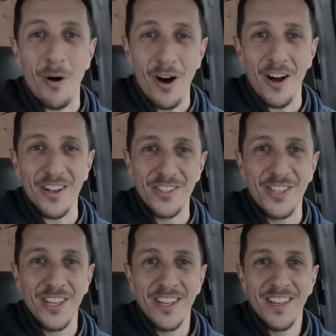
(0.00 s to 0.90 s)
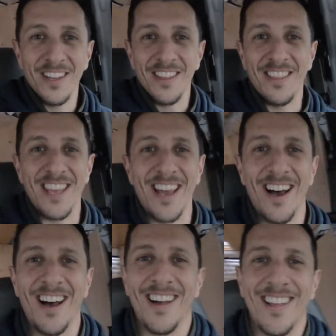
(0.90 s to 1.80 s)
pause the.
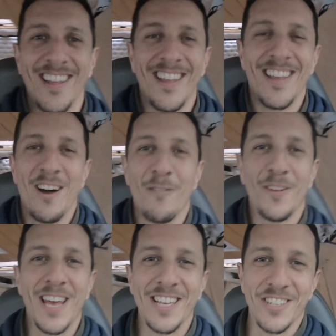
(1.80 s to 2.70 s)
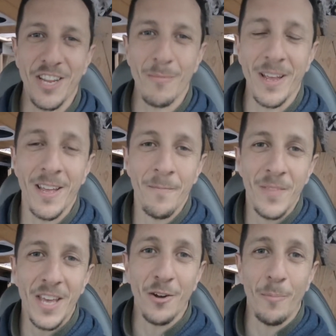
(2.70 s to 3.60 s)
Hopefully you guys can hear me.
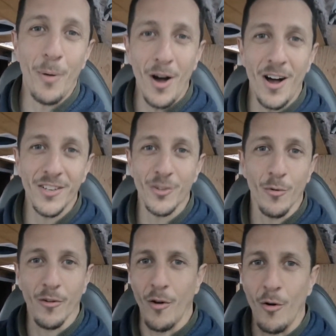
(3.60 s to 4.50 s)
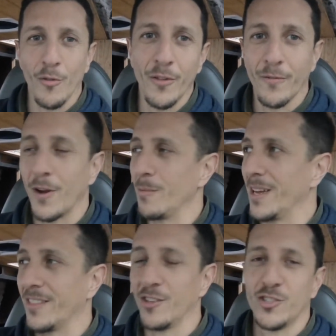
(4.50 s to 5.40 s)
It'll pause or hold the frame.
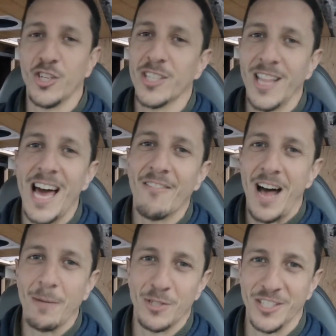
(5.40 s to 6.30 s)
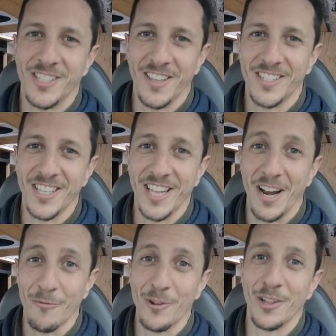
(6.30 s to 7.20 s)
Like there's just a lot of options to this thing that
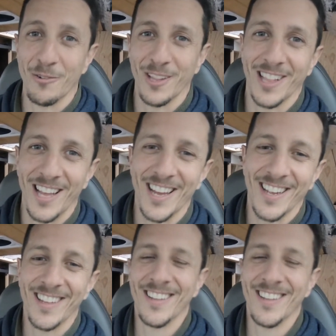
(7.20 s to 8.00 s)
I really like.